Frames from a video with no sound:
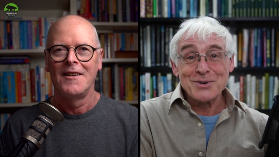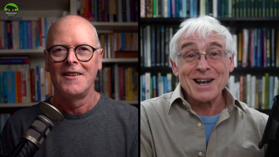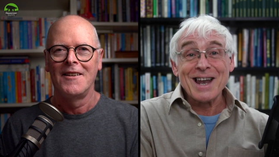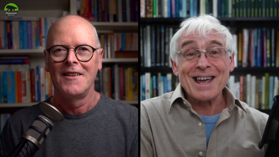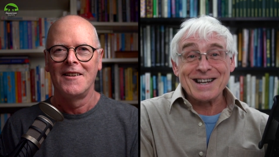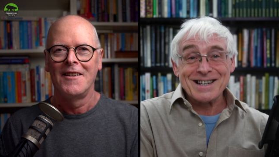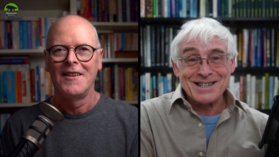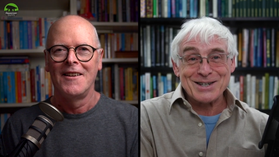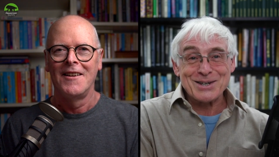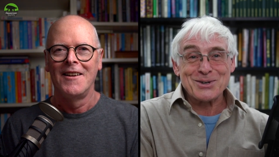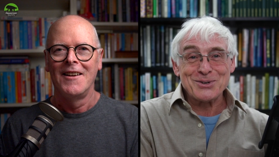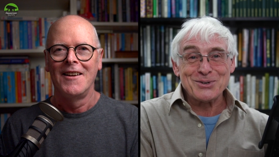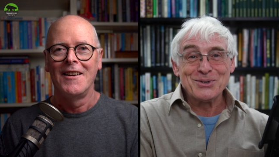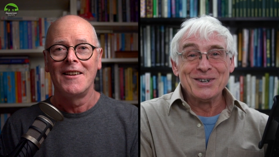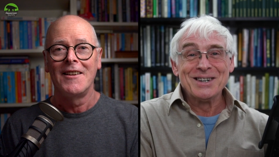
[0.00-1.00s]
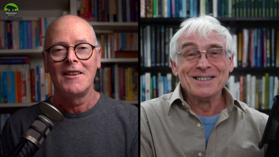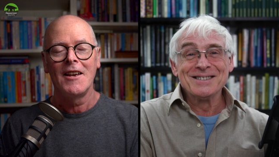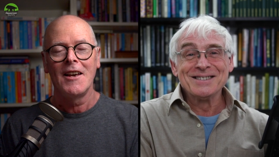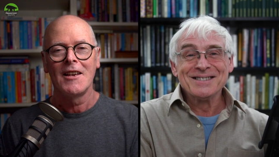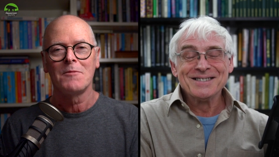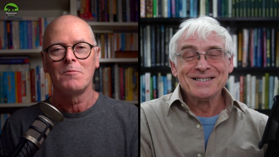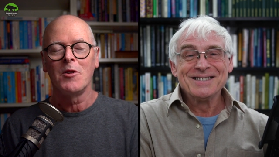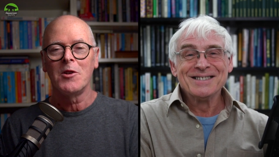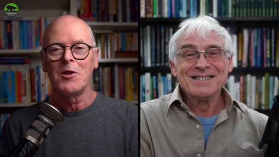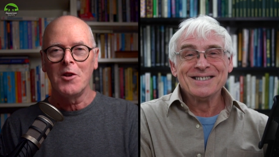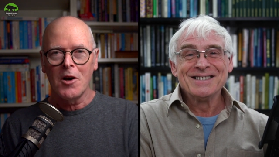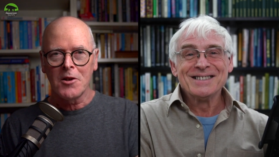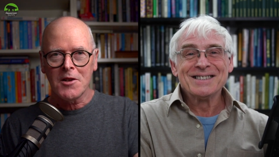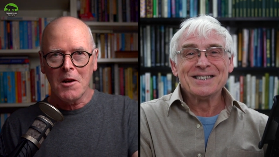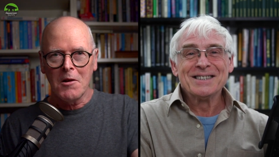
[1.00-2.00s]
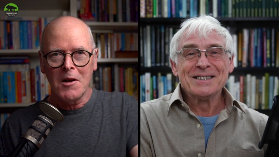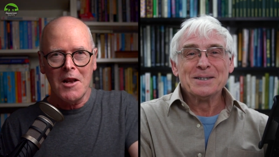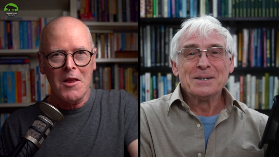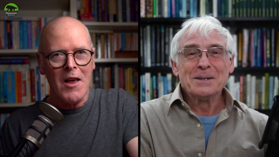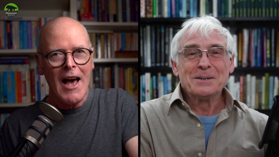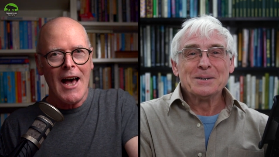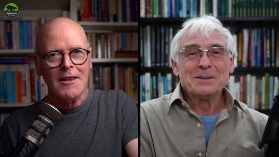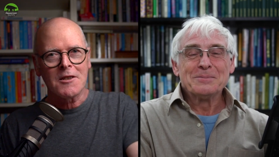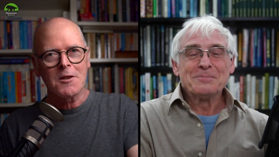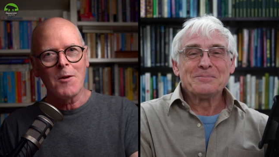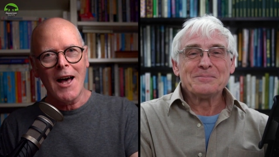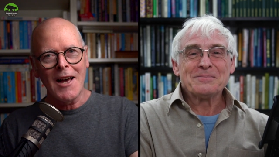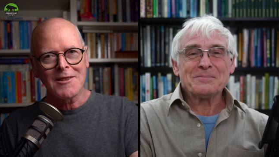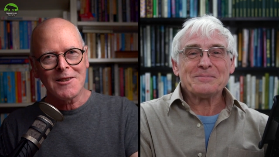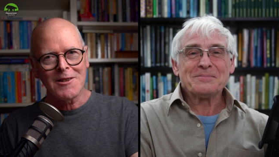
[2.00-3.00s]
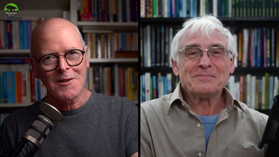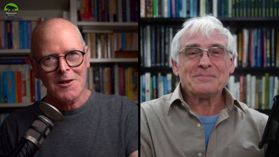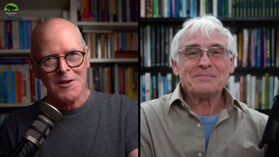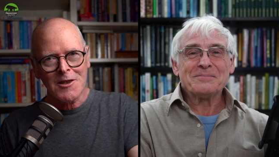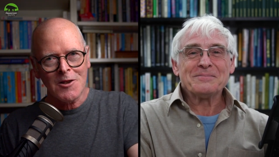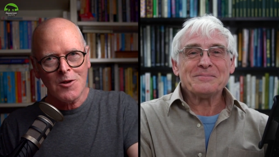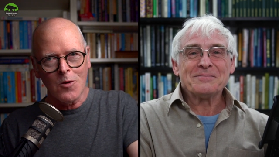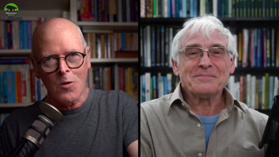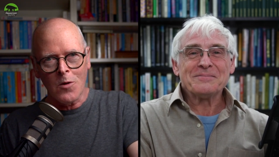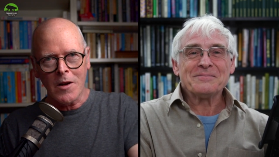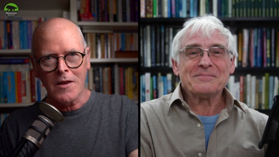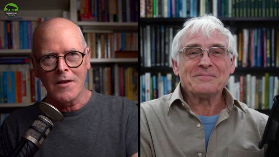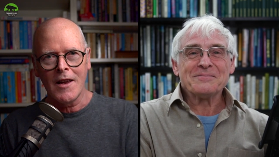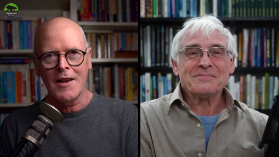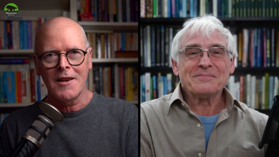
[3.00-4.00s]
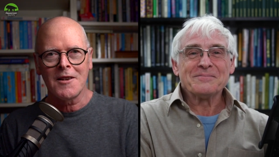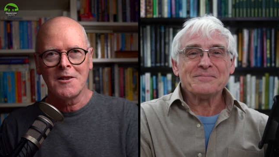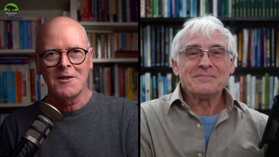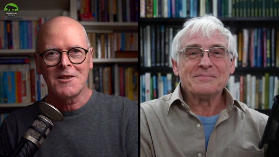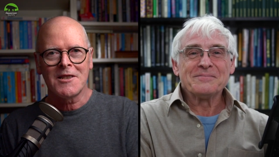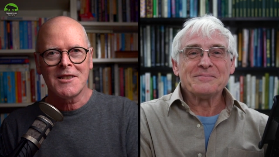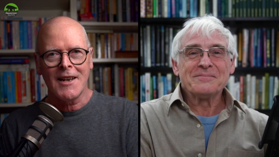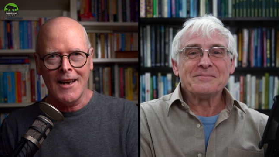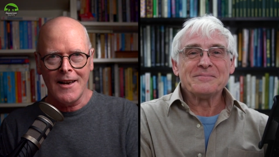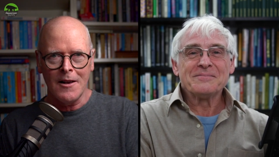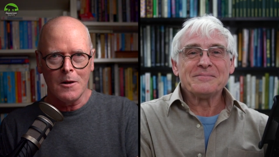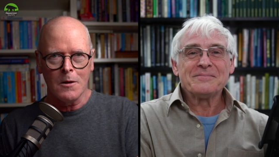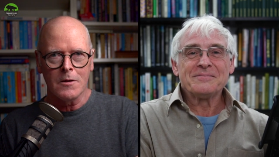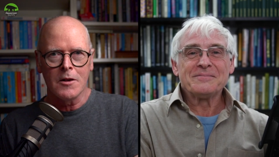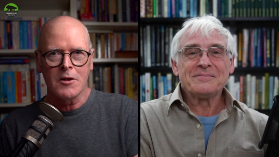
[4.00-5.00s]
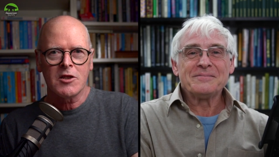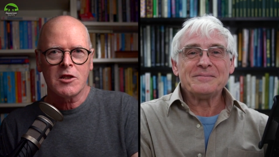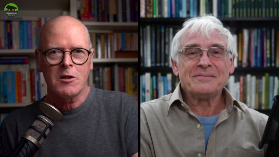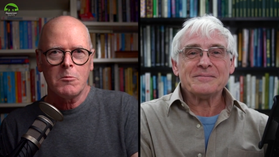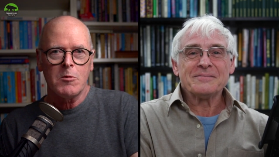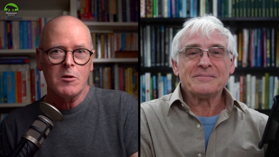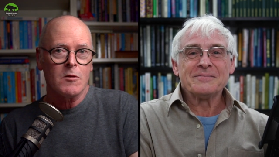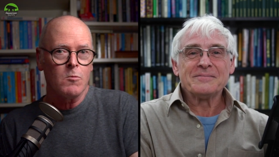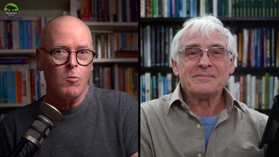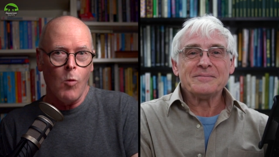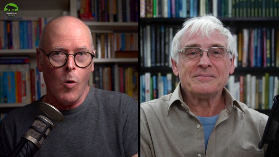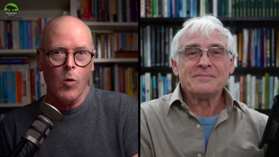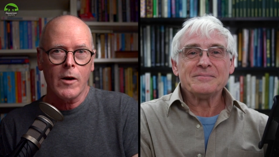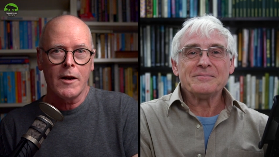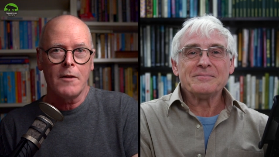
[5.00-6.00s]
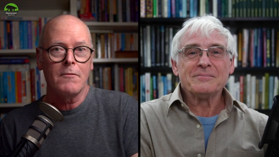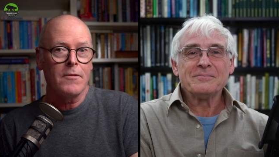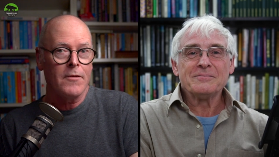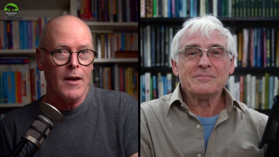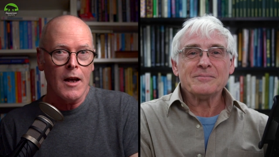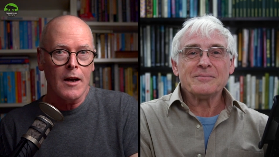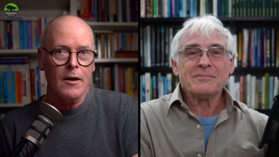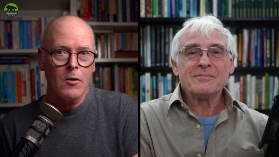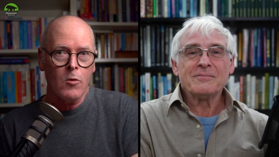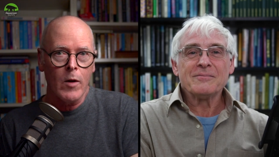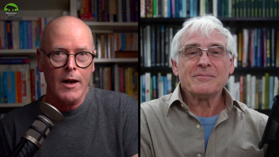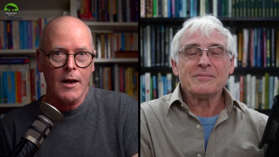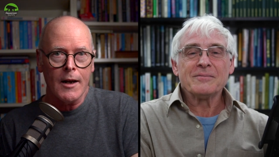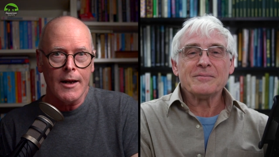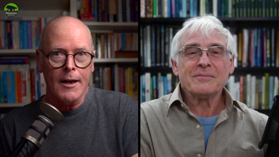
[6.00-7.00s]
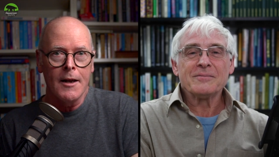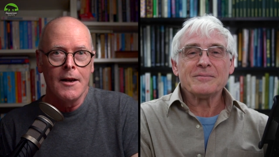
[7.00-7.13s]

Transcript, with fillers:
Speaker 1: relate to. Yes,
Speaker 2: but not only that, to add to the story, they can tell that she was walking fairly quickly,